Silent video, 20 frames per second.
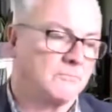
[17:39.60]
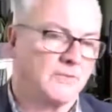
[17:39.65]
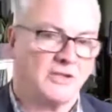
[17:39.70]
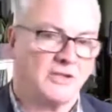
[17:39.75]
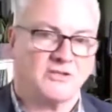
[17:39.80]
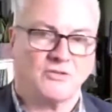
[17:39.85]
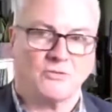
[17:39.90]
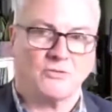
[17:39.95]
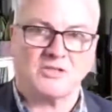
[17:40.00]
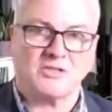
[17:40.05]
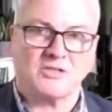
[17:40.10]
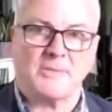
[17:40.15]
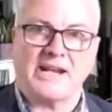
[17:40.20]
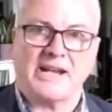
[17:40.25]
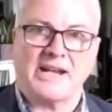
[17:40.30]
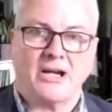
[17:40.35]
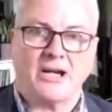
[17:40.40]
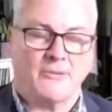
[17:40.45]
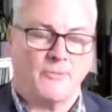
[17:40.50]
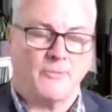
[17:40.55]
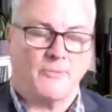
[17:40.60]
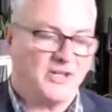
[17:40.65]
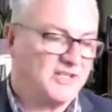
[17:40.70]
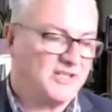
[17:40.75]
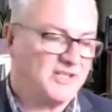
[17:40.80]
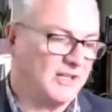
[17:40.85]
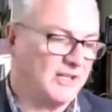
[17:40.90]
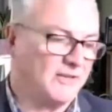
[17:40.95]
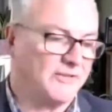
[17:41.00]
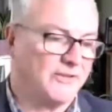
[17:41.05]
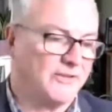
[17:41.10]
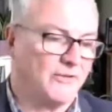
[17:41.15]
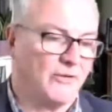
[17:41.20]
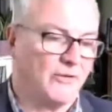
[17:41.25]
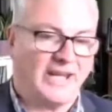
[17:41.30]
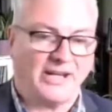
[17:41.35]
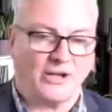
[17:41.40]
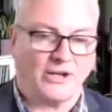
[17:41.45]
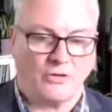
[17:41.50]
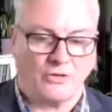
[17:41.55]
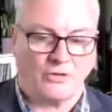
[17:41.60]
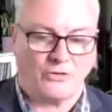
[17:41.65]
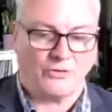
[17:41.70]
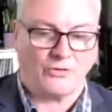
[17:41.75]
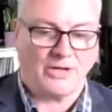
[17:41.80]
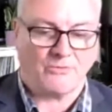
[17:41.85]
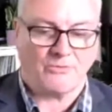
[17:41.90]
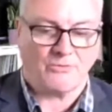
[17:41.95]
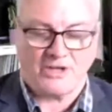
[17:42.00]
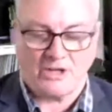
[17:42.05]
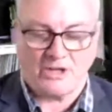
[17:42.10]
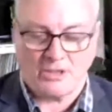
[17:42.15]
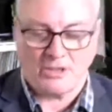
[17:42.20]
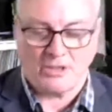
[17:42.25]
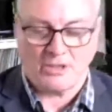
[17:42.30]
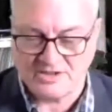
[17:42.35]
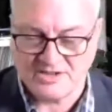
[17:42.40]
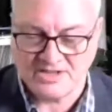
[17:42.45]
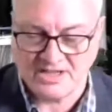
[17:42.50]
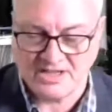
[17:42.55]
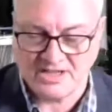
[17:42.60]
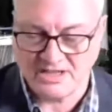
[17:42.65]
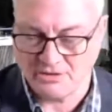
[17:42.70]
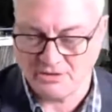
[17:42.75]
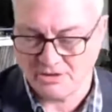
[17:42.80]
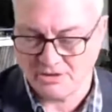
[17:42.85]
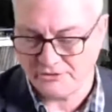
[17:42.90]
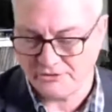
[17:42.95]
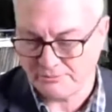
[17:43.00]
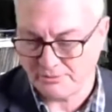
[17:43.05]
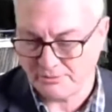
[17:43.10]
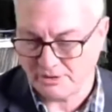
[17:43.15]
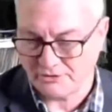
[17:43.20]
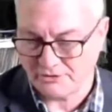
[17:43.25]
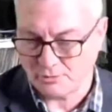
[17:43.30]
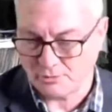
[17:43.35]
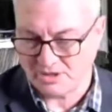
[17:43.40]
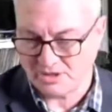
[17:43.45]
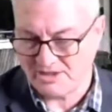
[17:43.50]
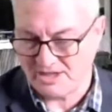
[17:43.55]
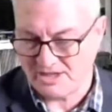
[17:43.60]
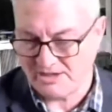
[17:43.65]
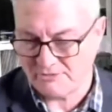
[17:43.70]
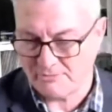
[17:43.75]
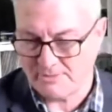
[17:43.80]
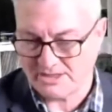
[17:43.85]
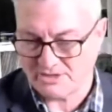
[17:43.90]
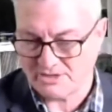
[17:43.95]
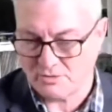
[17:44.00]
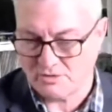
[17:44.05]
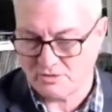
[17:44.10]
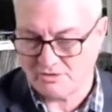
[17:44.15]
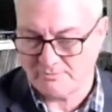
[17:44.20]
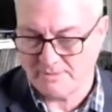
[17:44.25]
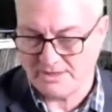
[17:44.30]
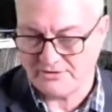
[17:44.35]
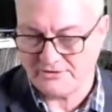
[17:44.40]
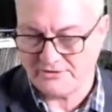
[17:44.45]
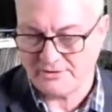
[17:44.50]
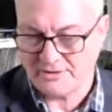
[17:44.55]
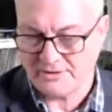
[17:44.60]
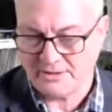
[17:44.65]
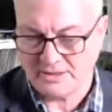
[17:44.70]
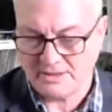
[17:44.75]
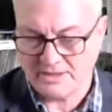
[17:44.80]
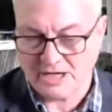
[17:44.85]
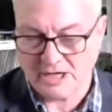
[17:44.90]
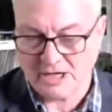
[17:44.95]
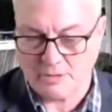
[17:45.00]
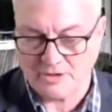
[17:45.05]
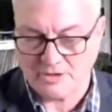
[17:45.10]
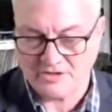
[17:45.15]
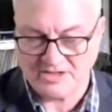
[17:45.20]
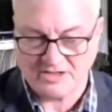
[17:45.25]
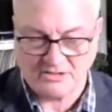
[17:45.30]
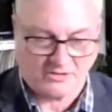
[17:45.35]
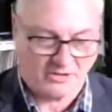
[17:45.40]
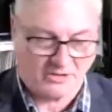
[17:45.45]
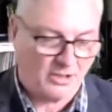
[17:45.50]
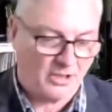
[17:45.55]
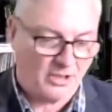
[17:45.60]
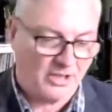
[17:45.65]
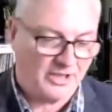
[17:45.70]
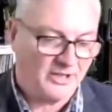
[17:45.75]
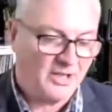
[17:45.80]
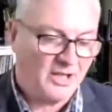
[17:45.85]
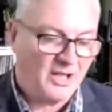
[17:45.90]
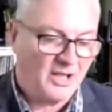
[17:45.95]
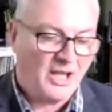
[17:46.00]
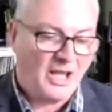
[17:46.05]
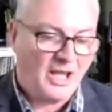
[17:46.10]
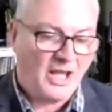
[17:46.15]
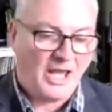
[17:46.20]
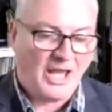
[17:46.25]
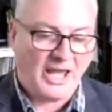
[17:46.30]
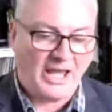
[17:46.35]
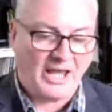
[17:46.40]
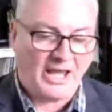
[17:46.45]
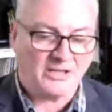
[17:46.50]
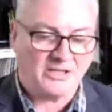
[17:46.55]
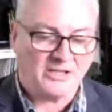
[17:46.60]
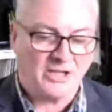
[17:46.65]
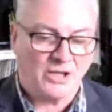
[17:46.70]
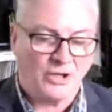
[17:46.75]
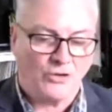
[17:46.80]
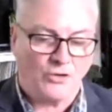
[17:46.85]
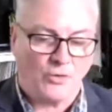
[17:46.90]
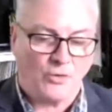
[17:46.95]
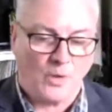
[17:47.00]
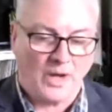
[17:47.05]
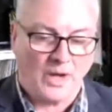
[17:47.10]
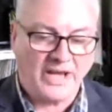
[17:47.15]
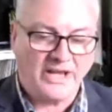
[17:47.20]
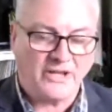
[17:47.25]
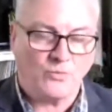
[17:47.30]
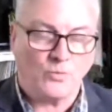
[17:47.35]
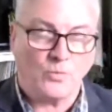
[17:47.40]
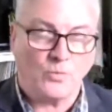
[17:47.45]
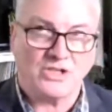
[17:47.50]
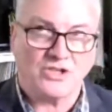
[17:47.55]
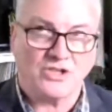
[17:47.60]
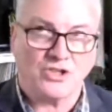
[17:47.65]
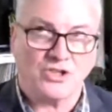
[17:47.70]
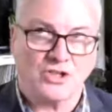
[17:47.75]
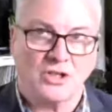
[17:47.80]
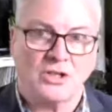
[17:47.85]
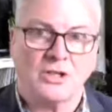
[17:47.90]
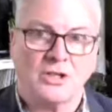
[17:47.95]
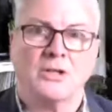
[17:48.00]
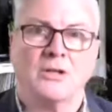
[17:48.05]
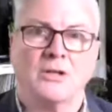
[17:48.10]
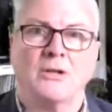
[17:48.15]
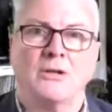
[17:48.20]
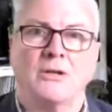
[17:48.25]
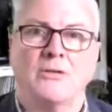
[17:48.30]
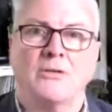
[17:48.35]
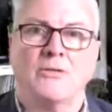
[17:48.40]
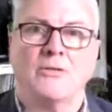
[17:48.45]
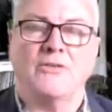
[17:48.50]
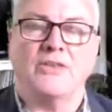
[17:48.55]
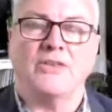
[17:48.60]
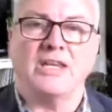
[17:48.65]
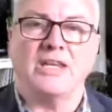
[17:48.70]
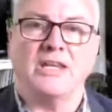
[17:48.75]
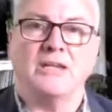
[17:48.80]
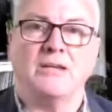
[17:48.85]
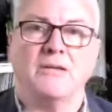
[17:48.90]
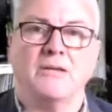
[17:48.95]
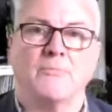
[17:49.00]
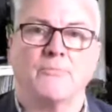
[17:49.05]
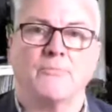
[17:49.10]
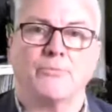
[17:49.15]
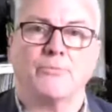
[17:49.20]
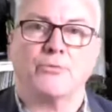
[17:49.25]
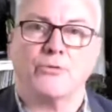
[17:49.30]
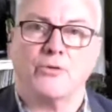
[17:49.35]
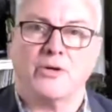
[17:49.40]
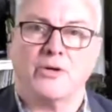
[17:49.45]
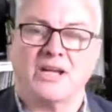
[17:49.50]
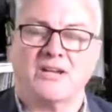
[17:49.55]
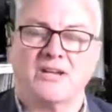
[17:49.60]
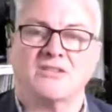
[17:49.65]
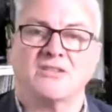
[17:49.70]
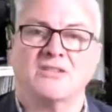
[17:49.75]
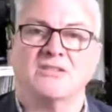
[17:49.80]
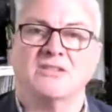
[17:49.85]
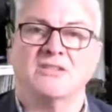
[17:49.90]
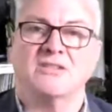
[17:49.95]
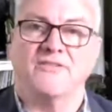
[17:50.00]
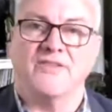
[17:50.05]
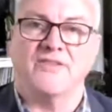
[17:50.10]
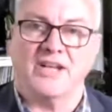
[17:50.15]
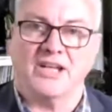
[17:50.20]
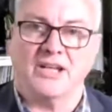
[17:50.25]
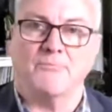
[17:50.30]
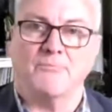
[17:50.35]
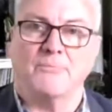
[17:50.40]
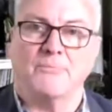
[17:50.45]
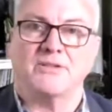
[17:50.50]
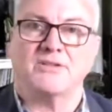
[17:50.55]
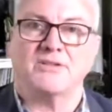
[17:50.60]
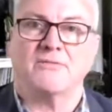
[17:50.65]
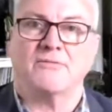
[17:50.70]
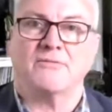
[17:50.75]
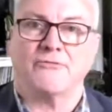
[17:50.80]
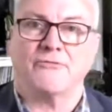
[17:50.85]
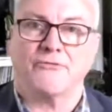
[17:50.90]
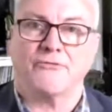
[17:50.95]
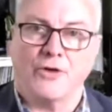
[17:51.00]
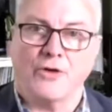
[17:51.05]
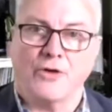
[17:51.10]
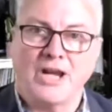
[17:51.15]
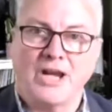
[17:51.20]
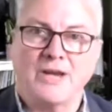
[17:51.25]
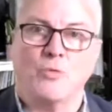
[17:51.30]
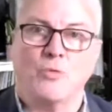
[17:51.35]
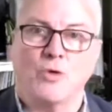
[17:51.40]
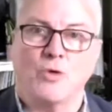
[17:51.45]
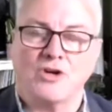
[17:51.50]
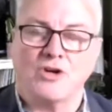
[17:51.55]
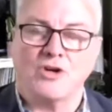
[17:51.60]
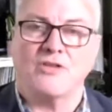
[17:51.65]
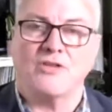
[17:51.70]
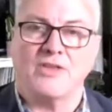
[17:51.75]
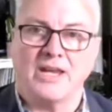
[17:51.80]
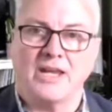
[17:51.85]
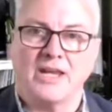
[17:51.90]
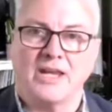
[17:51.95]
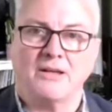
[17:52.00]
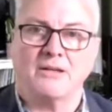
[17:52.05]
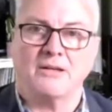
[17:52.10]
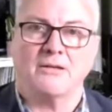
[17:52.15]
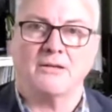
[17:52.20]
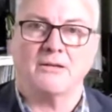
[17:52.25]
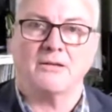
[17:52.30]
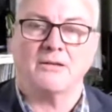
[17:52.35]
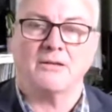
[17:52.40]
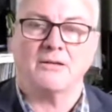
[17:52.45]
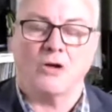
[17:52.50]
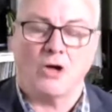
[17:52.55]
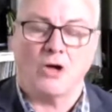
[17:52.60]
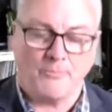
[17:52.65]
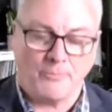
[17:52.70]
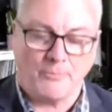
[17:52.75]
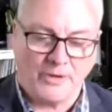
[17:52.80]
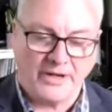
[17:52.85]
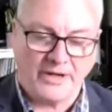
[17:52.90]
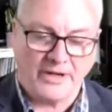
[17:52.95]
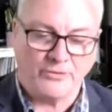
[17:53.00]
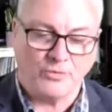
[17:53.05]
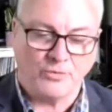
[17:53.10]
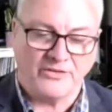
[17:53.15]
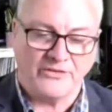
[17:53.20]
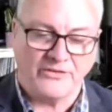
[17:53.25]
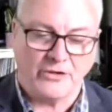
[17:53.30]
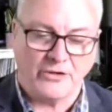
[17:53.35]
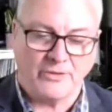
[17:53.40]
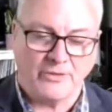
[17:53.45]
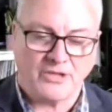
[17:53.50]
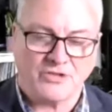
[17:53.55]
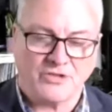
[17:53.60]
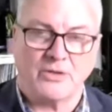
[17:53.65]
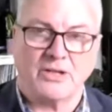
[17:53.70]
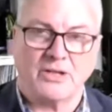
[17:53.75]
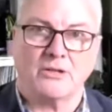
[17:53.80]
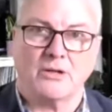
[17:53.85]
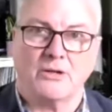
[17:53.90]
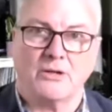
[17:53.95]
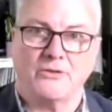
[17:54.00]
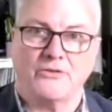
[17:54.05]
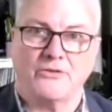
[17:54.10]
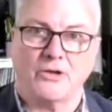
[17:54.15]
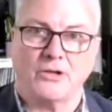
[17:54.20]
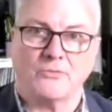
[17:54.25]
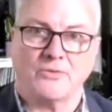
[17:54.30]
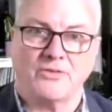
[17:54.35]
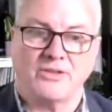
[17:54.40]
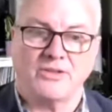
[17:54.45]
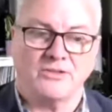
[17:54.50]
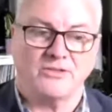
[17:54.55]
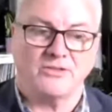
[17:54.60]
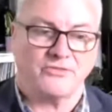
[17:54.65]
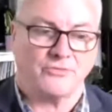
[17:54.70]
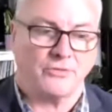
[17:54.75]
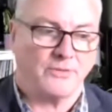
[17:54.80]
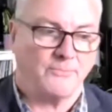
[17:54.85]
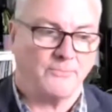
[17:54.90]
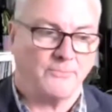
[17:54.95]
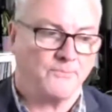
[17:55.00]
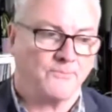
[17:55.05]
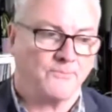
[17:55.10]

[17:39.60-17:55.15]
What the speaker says: You talked about RMIT. So I had a contract with RMIT and I was working there for about 12 months with RMIT online. And the way in which the product development framework there operated was very much around co-design with industry.